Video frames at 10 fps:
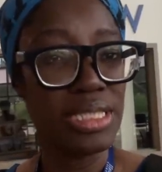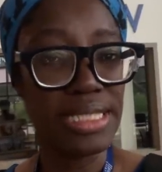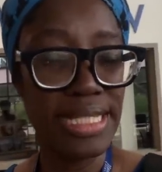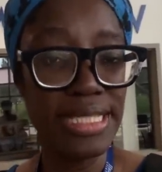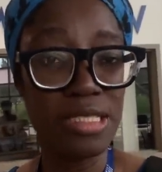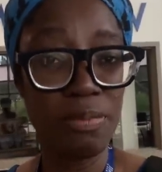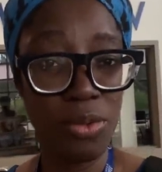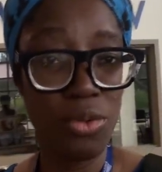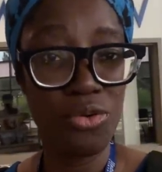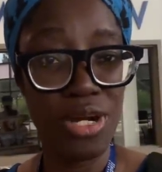these
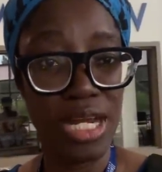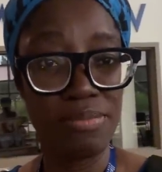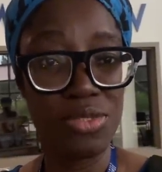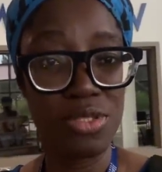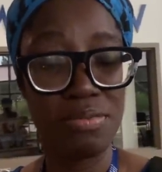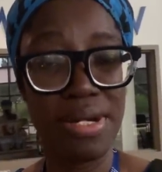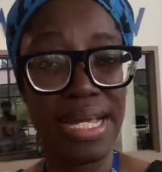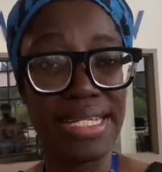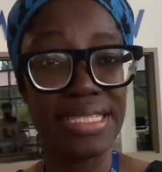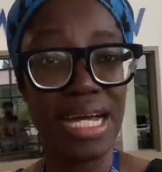programs
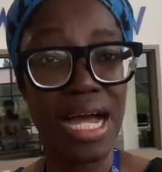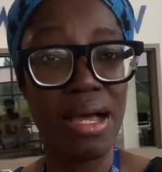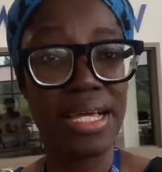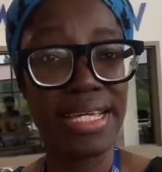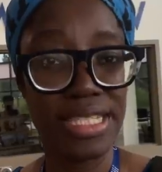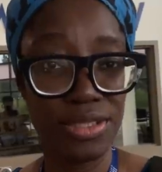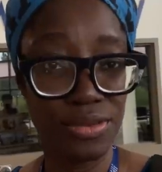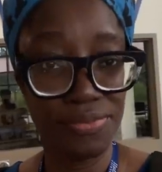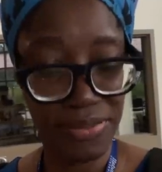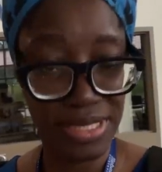might get
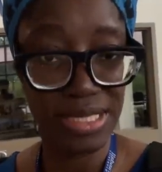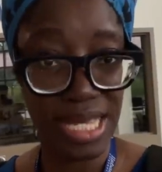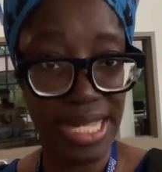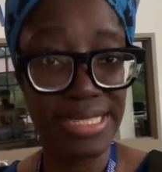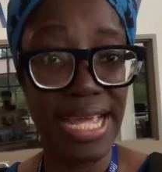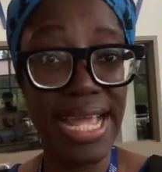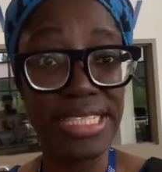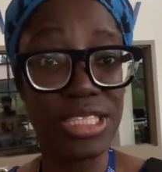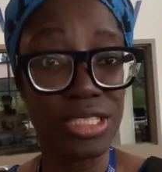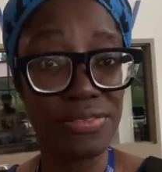you fixed at the
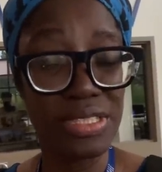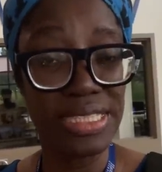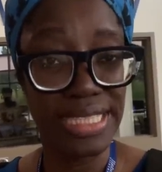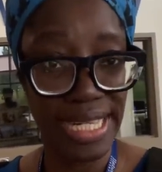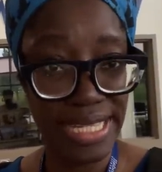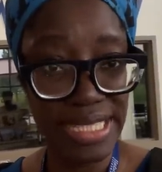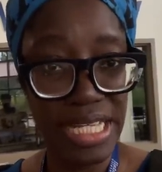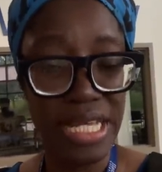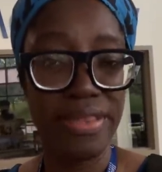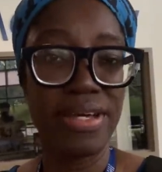end of the day
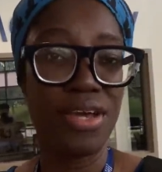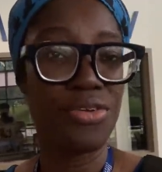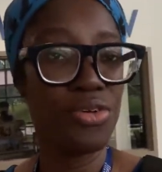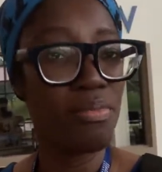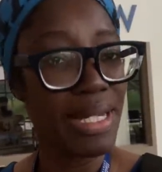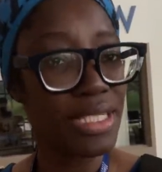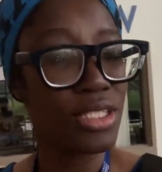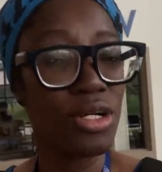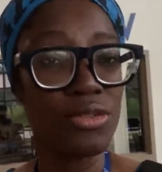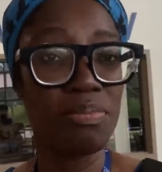that you might
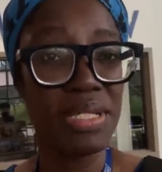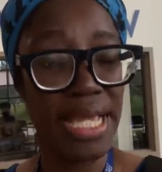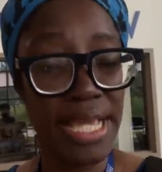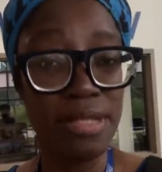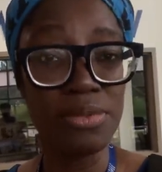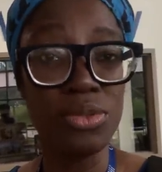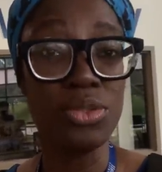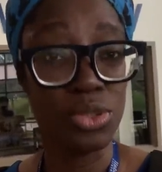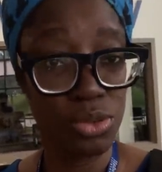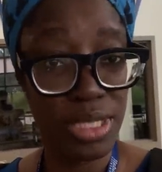not be able
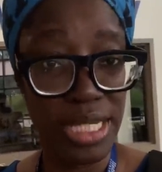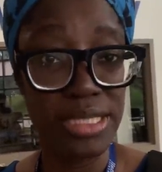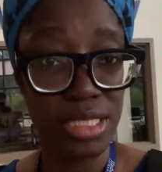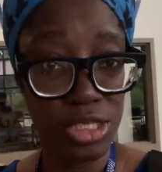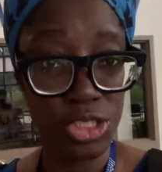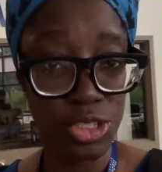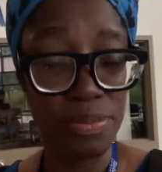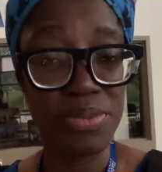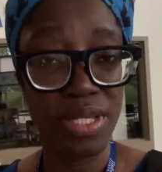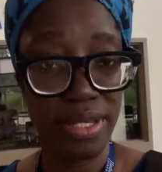to get
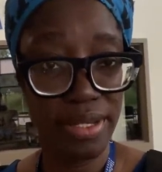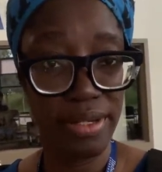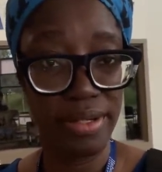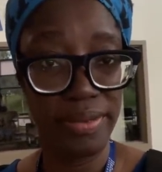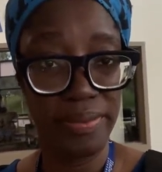jobs here.